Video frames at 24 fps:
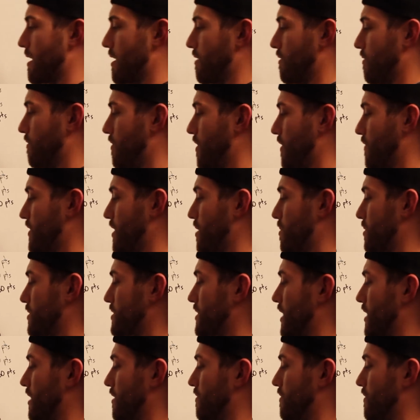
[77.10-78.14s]

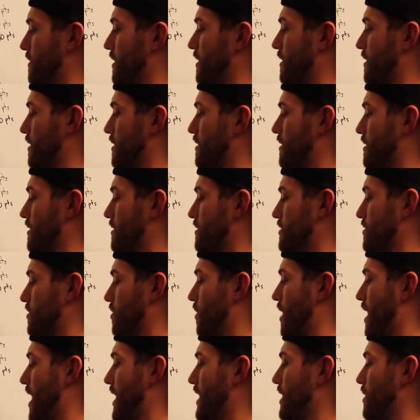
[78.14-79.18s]
50% of the field,
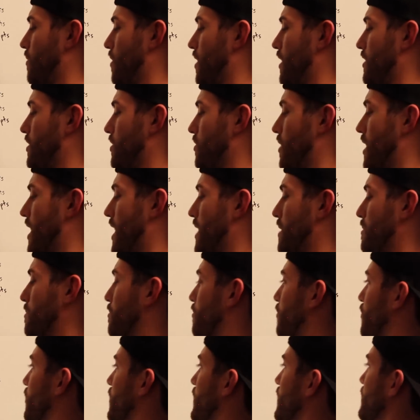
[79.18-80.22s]
so anyone who
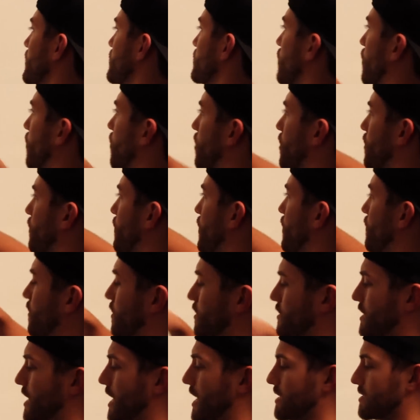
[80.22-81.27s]
had Breeze or
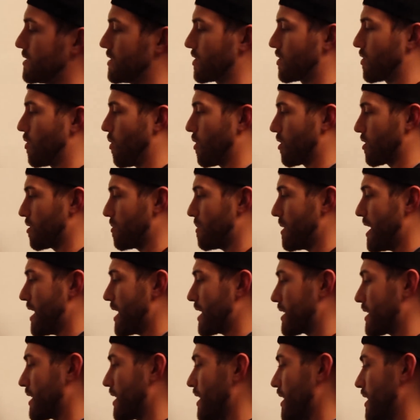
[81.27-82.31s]
Rivers as their
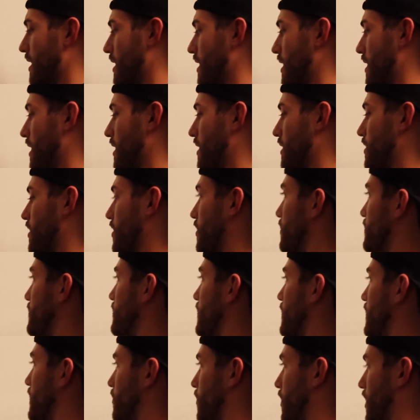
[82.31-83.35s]
quarterback, they're
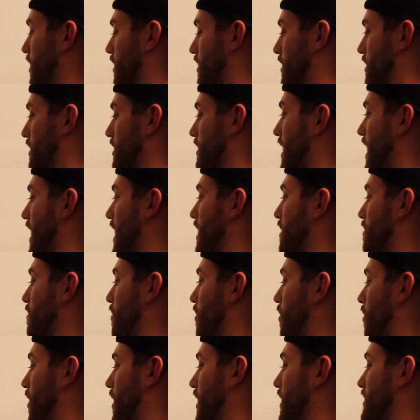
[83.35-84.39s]
sitting with 10
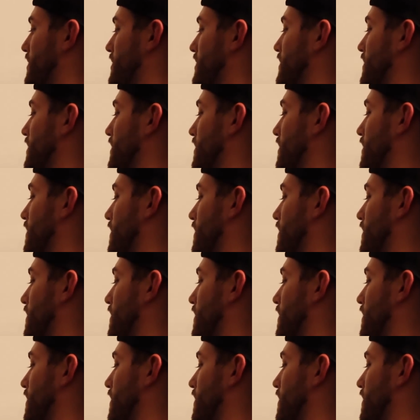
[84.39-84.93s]
points